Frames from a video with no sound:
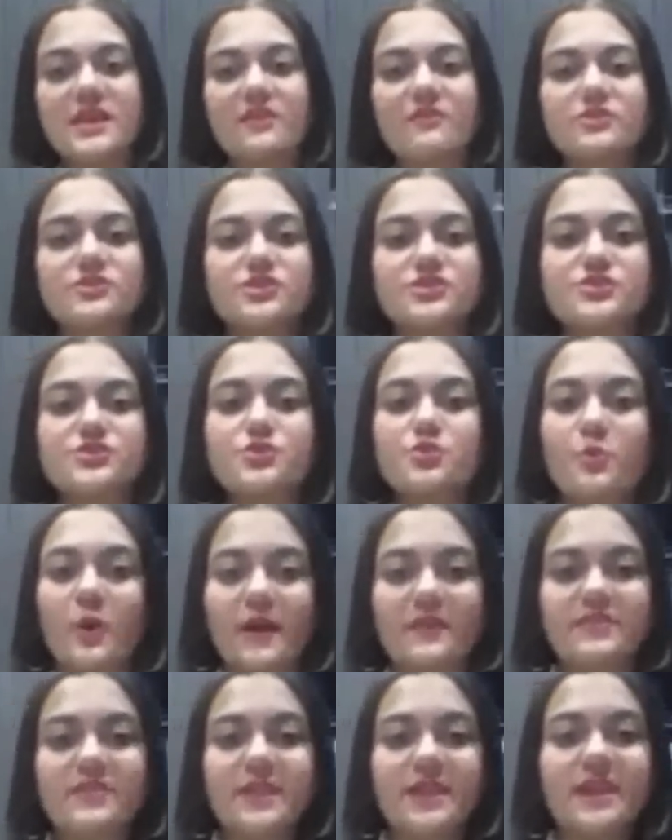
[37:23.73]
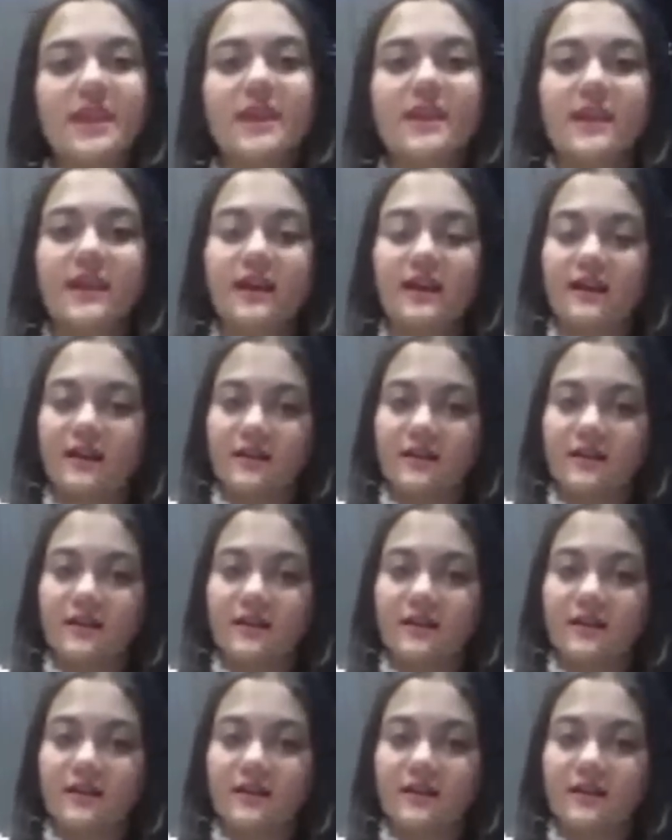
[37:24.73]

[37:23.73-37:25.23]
Never just do one thing and